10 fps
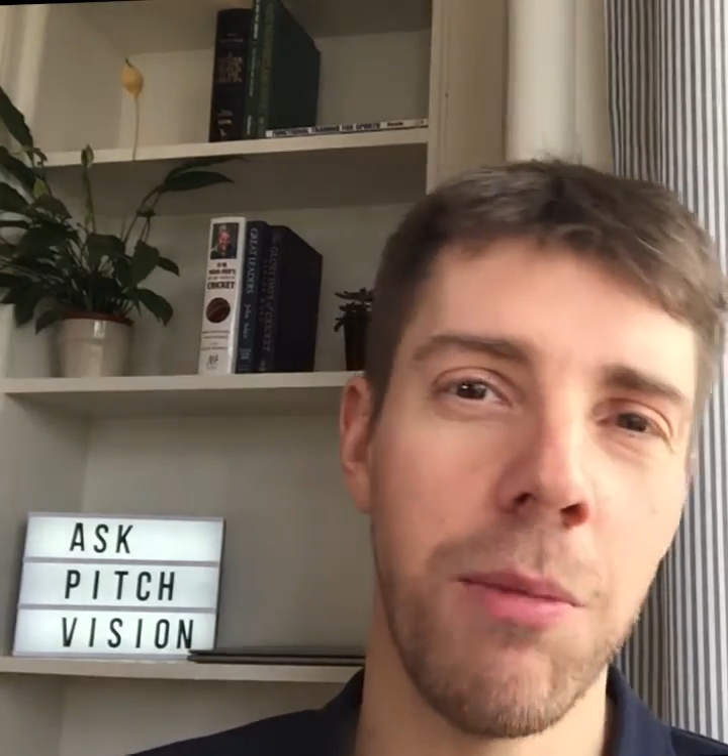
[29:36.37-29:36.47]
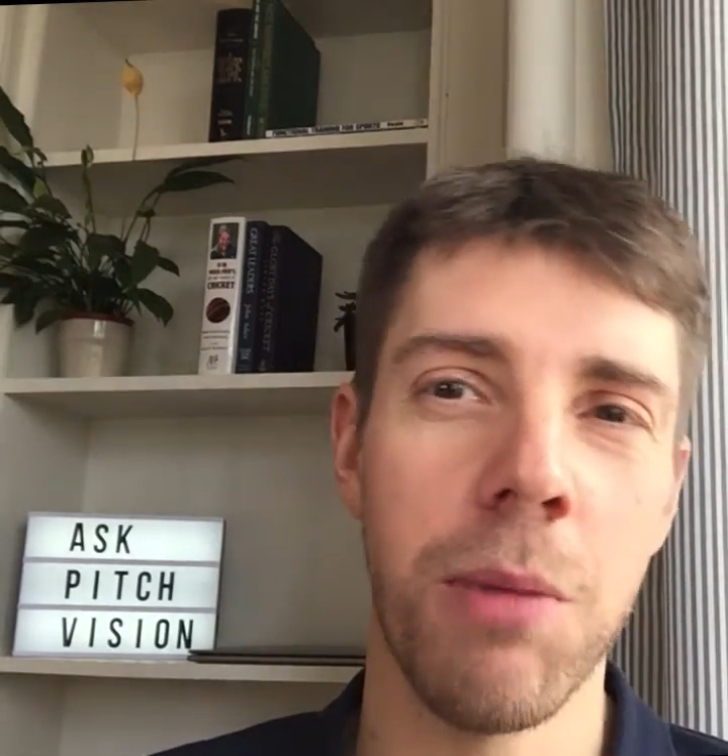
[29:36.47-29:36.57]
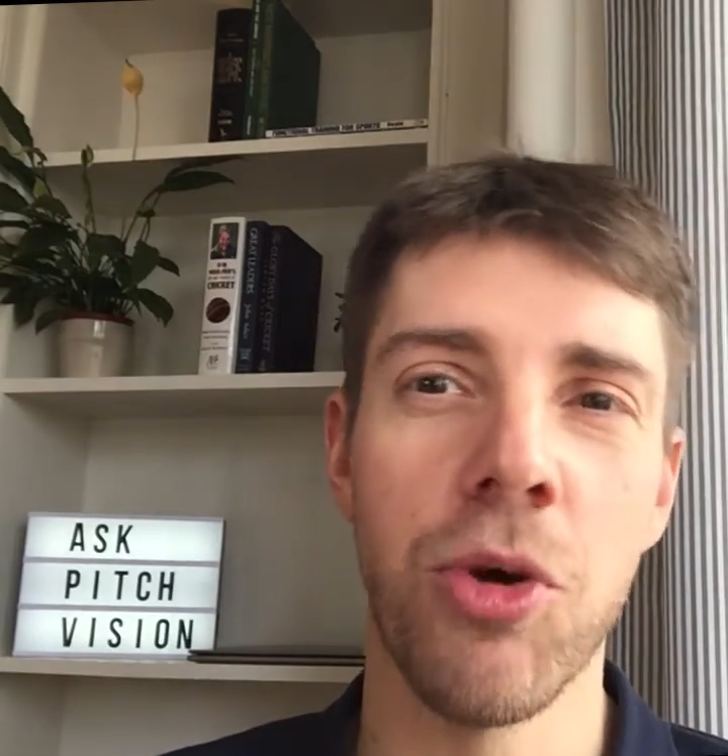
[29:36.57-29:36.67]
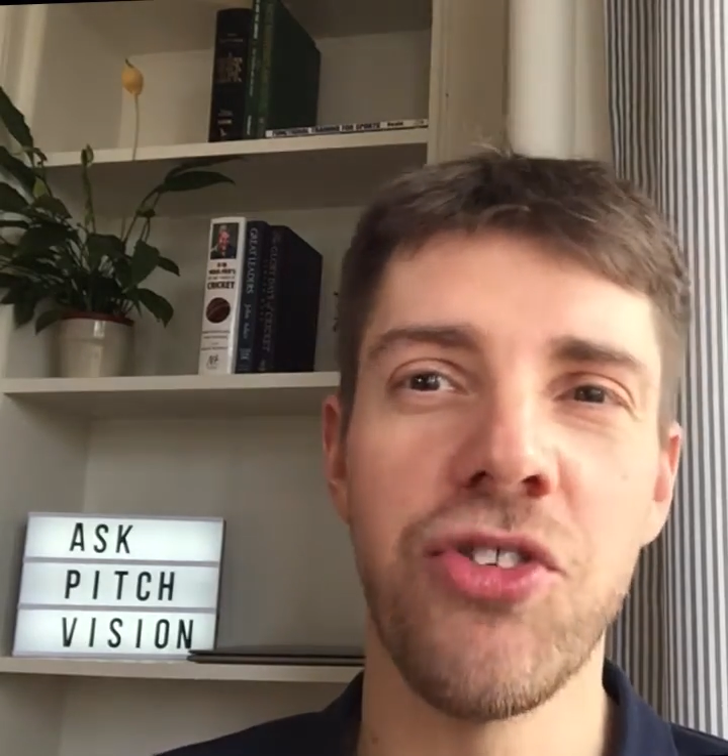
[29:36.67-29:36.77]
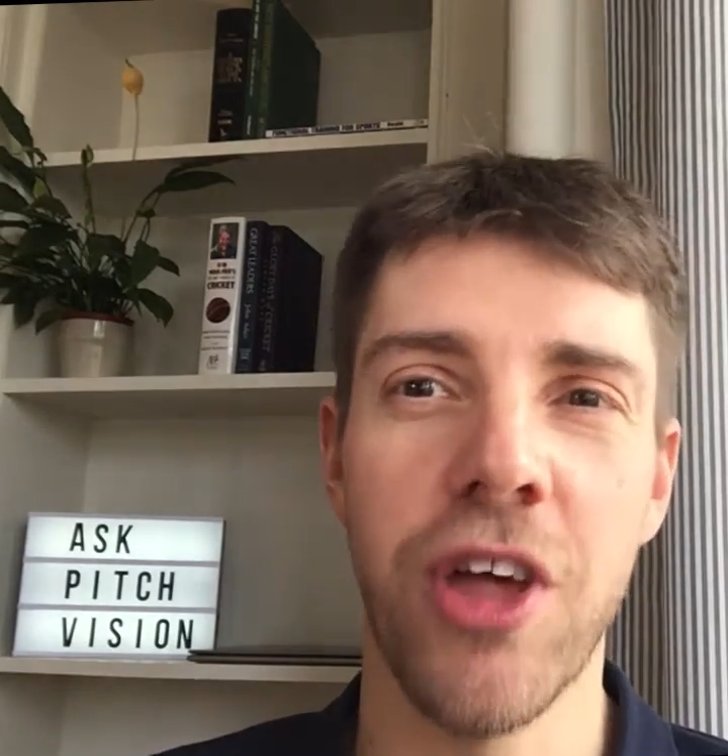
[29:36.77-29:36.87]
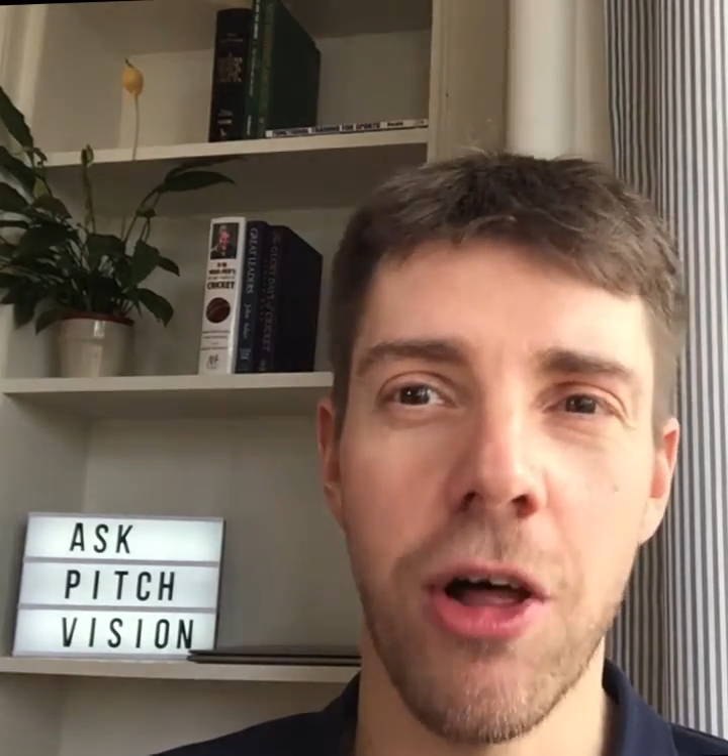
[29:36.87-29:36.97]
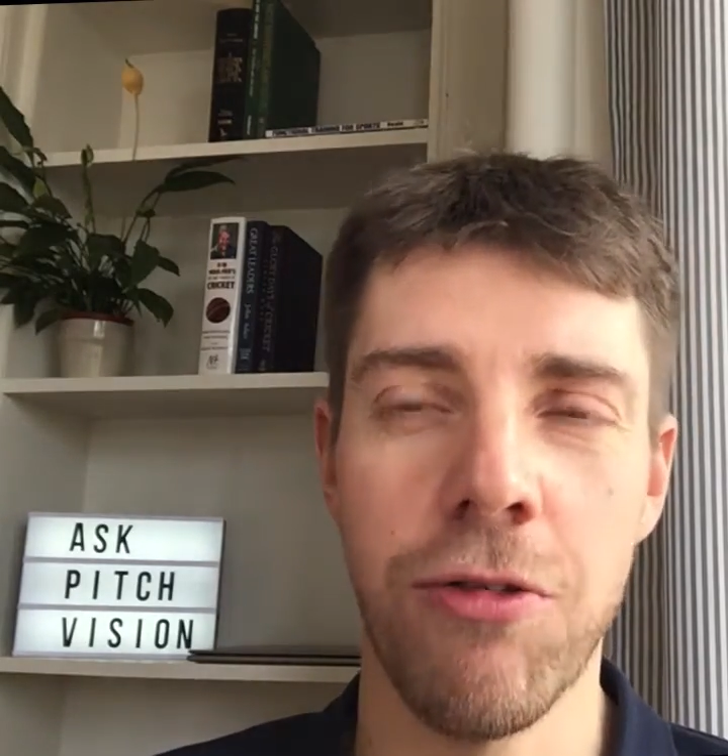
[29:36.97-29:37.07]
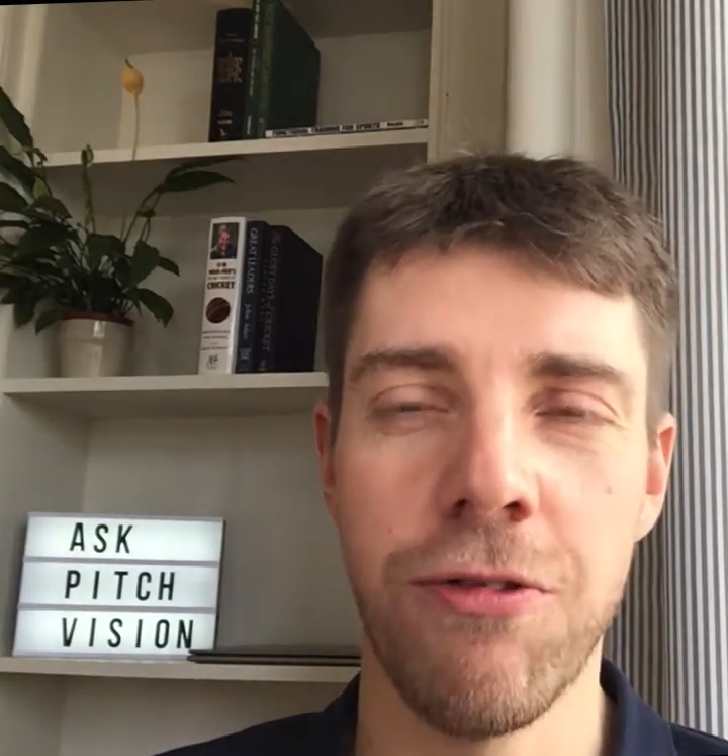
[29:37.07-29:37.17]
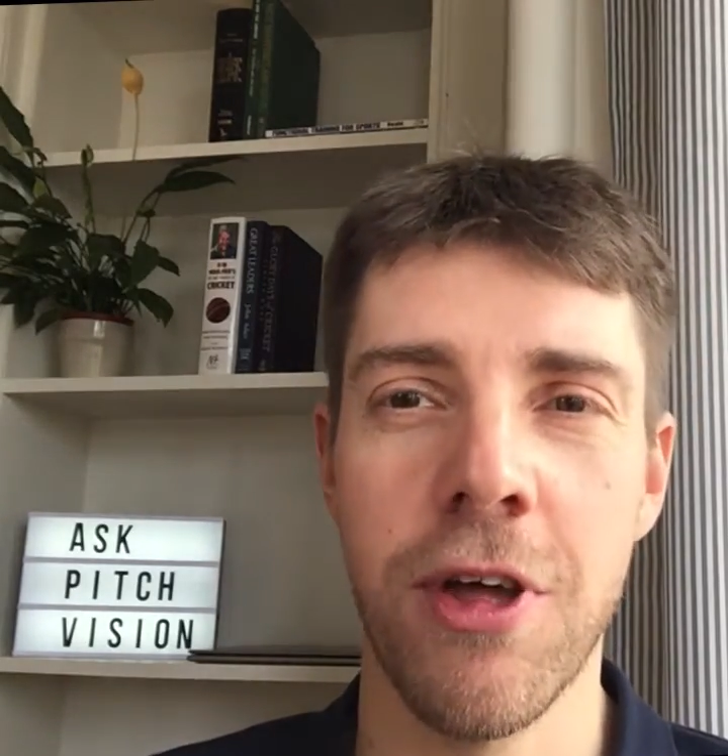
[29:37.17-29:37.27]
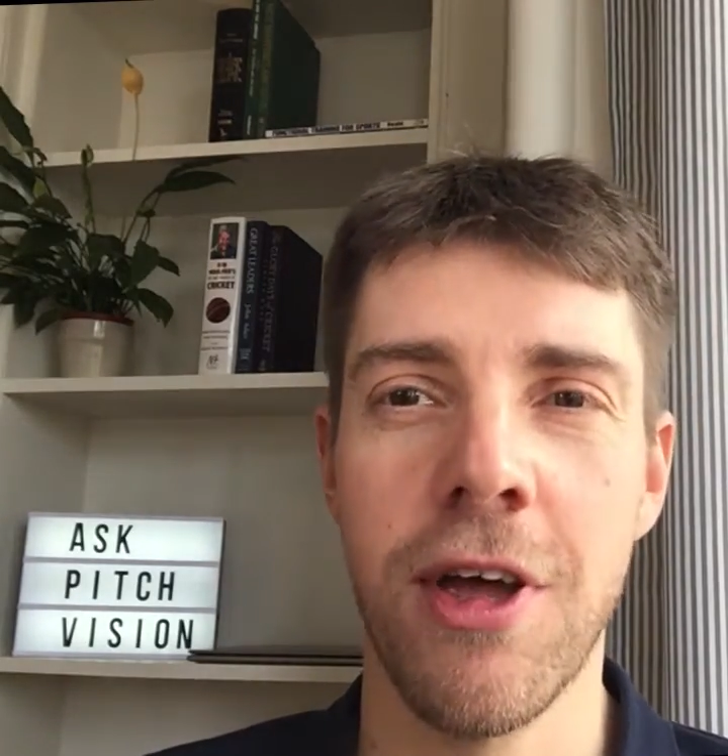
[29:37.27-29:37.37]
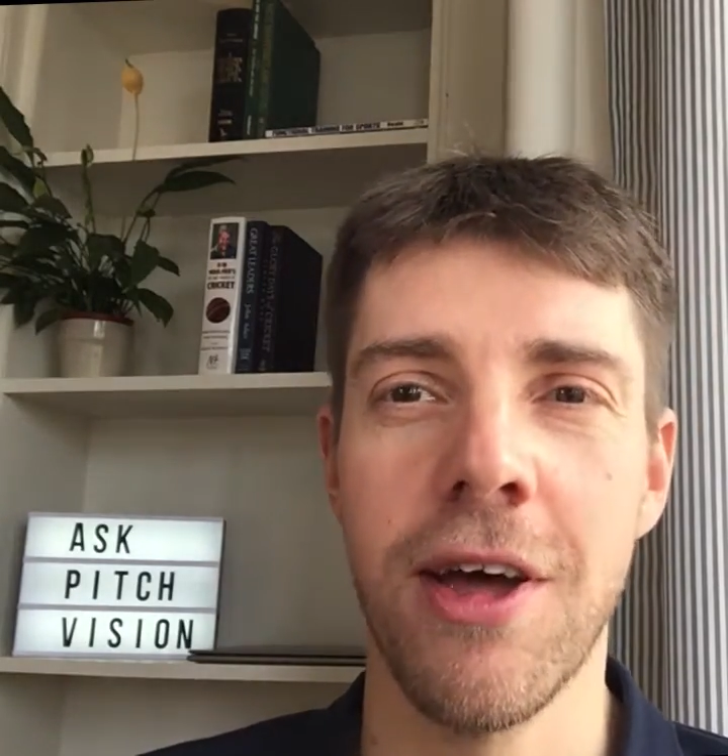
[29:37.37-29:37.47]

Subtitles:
helmet myself,